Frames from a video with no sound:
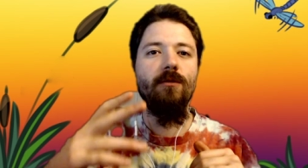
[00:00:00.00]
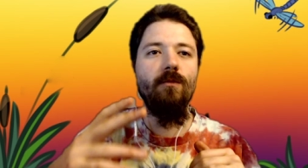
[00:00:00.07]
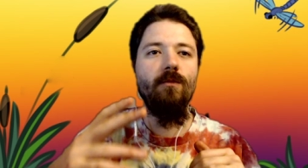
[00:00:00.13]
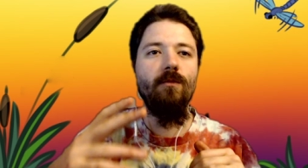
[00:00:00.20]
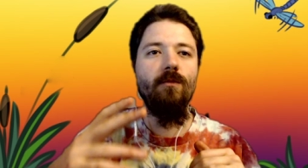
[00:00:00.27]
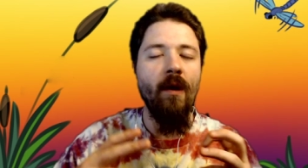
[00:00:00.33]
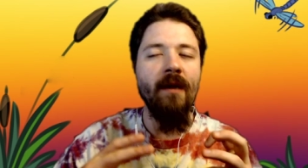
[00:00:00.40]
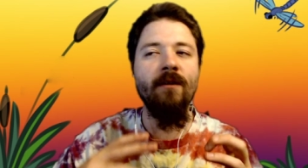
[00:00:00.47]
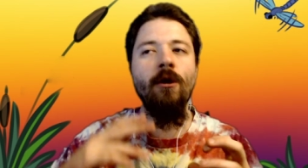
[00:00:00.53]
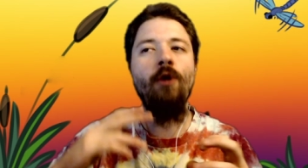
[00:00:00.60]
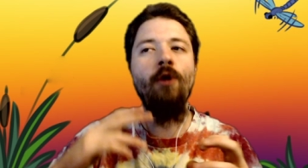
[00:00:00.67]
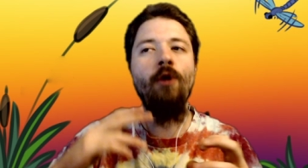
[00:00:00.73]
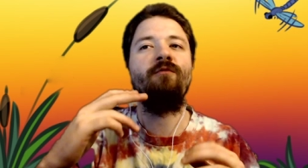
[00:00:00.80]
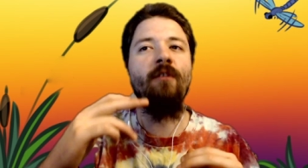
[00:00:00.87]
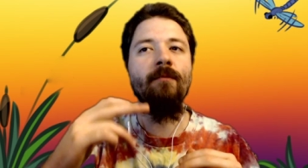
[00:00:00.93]
when going
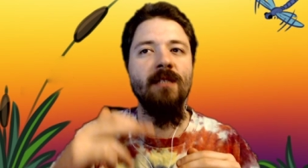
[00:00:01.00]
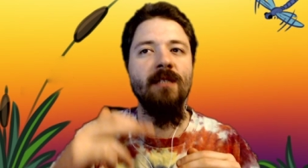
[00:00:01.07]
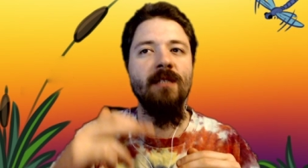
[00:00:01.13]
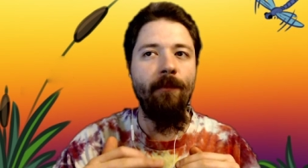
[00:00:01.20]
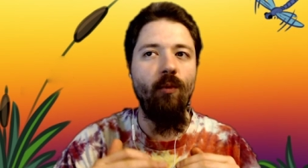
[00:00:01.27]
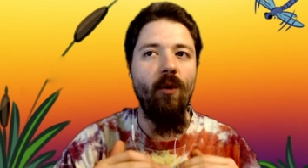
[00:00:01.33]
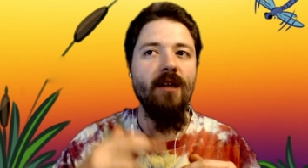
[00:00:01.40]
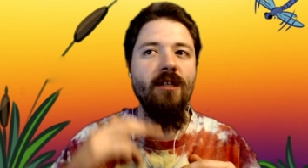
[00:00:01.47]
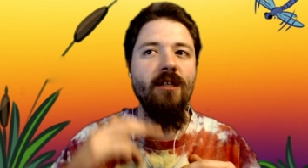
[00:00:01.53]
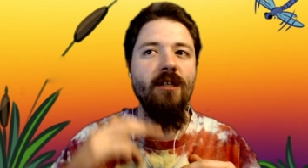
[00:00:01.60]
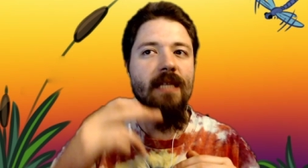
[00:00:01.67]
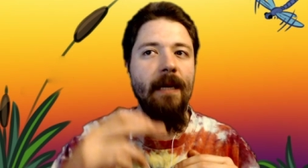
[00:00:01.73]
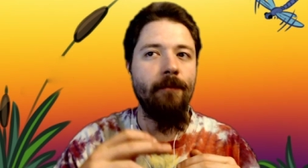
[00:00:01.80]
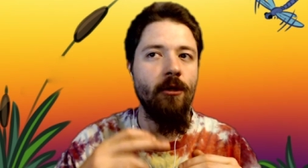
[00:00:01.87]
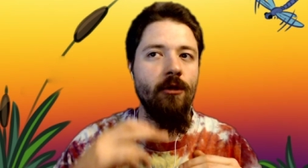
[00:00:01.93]
from step one to step
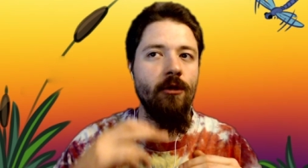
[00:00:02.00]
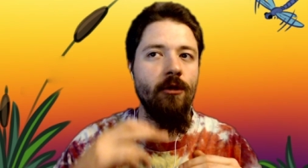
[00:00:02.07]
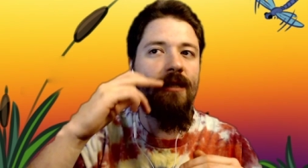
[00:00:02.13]
two to step